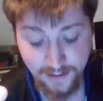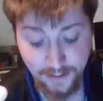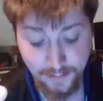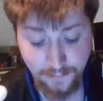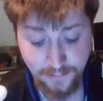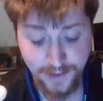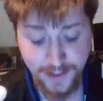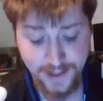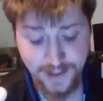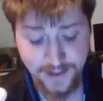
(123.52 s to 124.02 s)

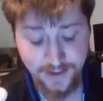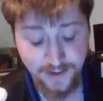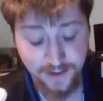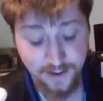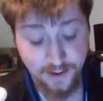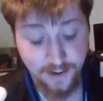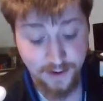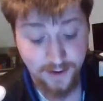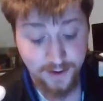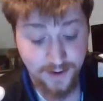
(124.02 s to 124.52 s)
of the
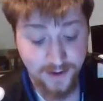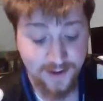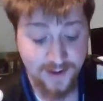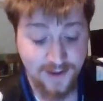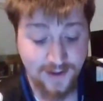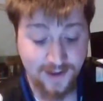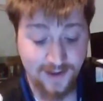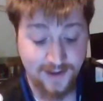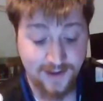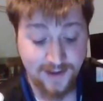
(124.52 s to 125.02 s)
card.
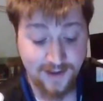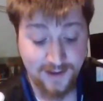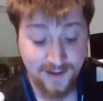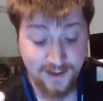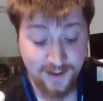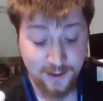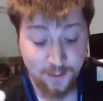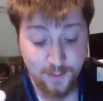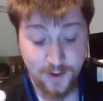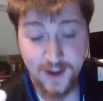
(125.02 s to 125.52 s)

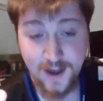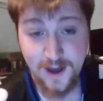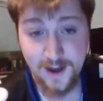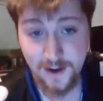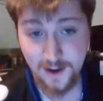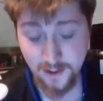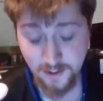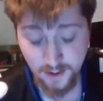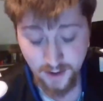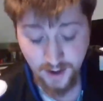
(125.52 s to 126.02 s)
We got
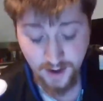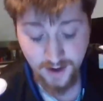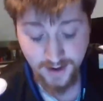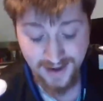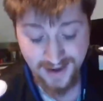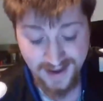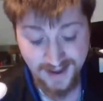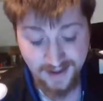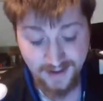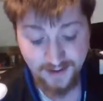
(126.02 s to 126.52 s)

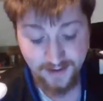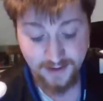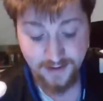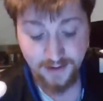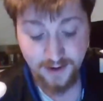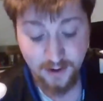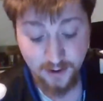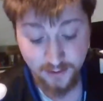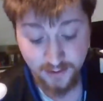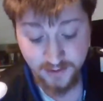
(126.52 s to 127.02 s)
Ariane
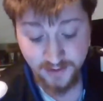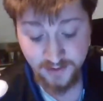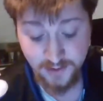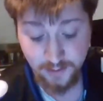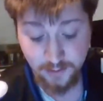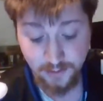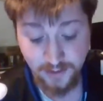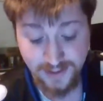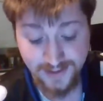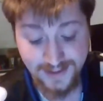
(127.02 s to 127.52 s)

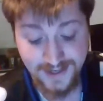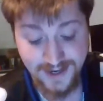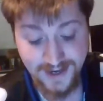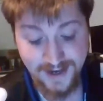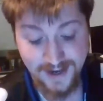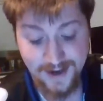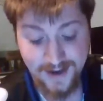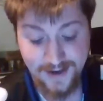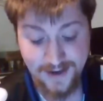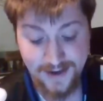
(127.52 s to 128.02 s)
Carnesoli
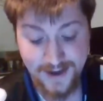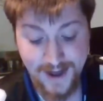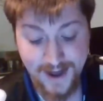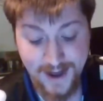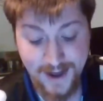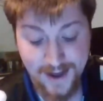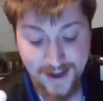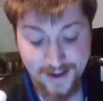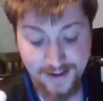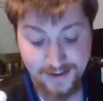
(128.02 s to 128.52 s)
taking on
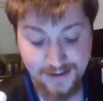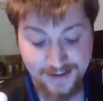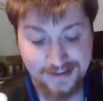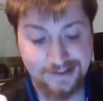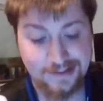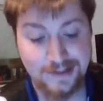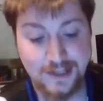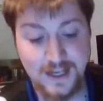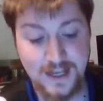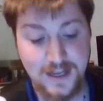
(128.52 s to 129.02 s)
Na
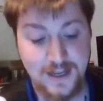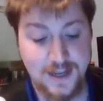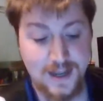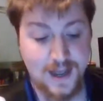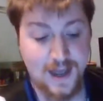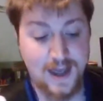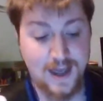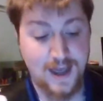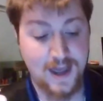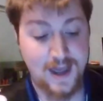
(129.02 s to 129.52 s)

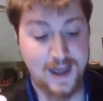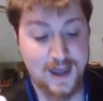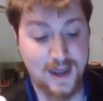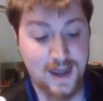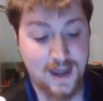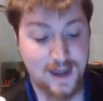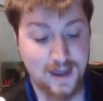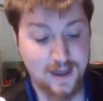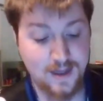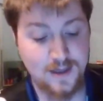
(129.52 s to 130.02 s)

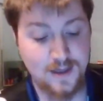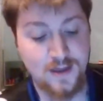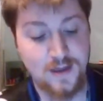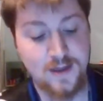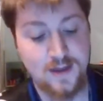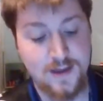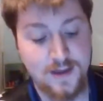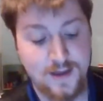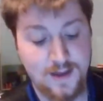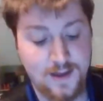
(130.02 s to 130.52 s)
Liang.
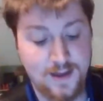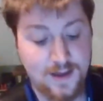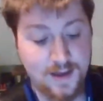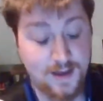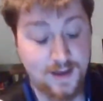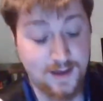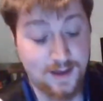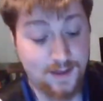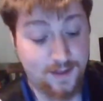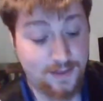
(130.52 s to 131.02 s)

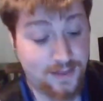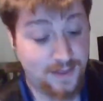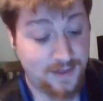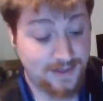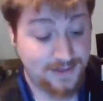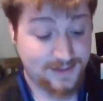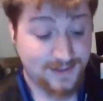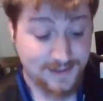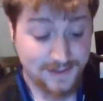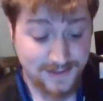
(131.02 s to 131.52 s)

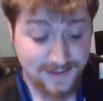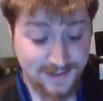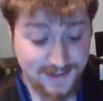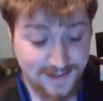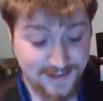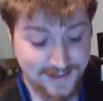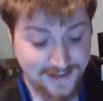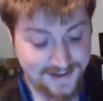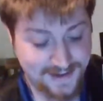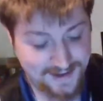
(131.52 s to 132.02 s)
This is
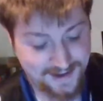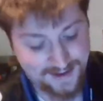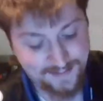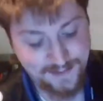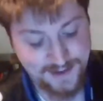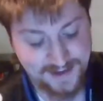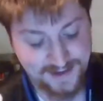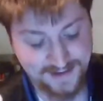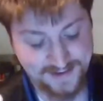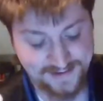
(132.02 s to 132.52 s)
I
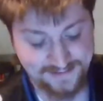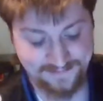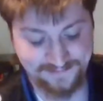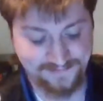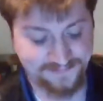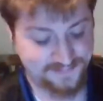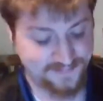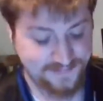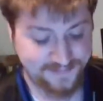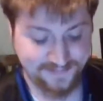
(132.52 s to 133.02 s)
mean,
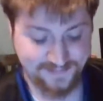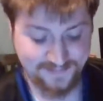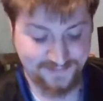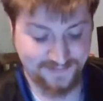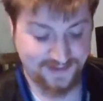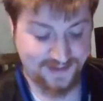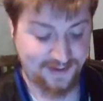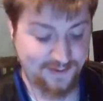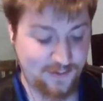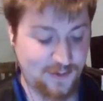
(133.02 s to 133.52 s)

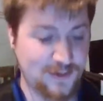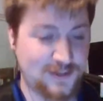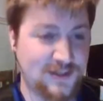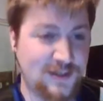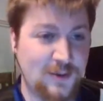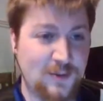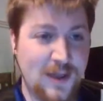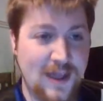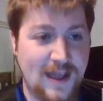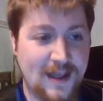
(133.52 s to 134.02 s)

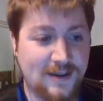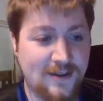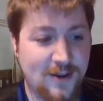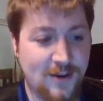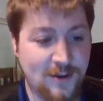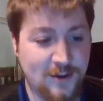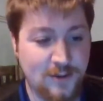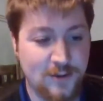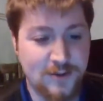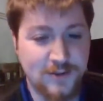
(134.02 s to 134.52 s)
so we had
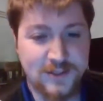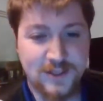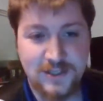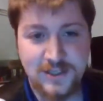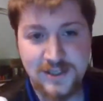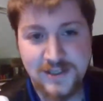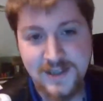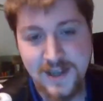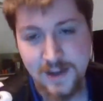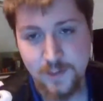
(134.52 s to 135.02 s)
Carnelosi.
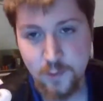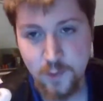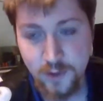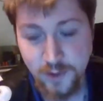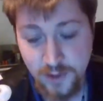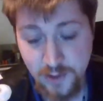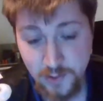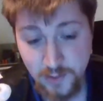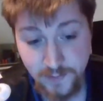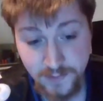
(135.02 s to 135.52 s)
She's had
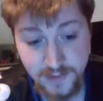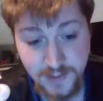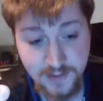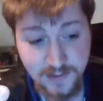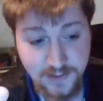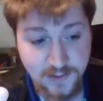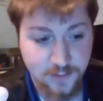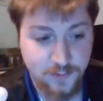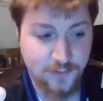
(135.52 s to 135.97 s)
one UFC